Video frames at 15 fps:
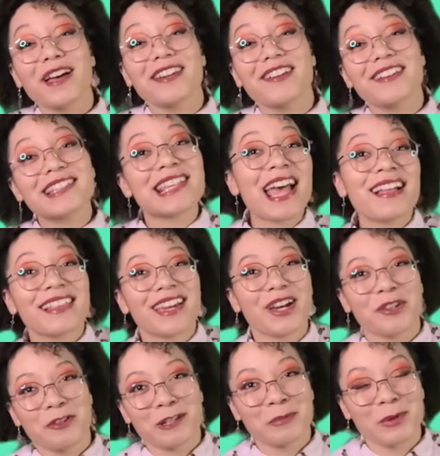to find out exactly
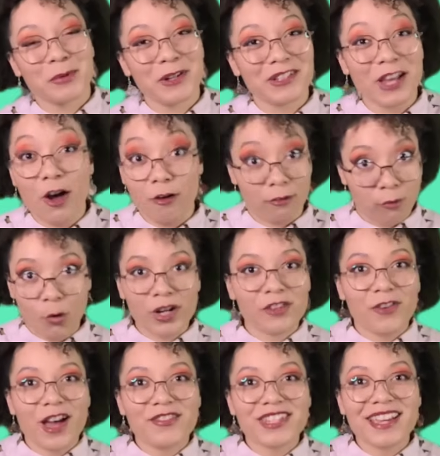how CRISPR works
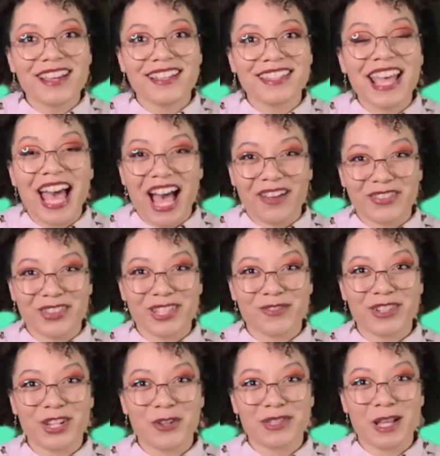45 seconds after this
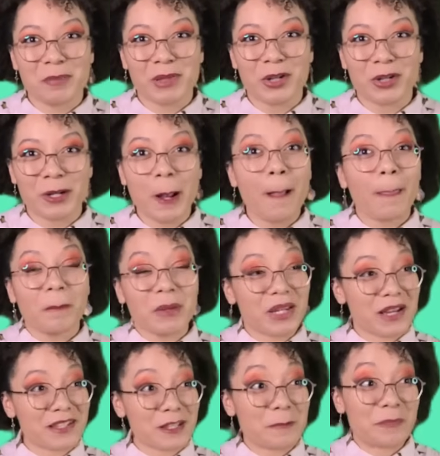video is uploaded
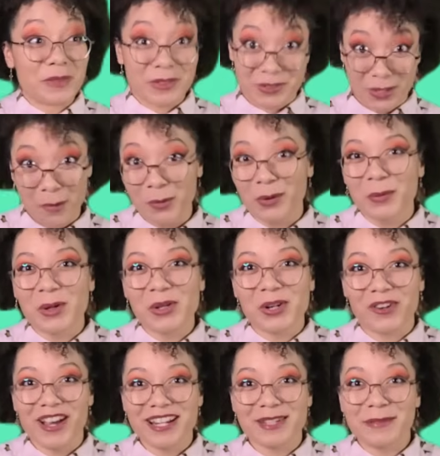because someone will
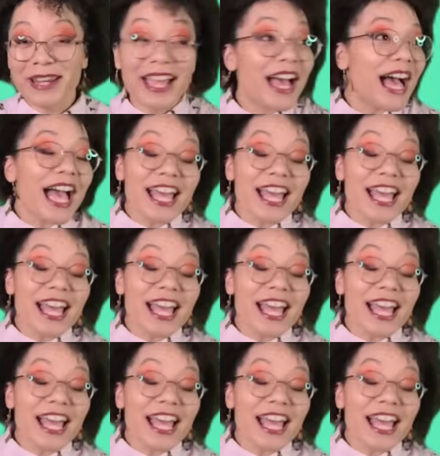correct me.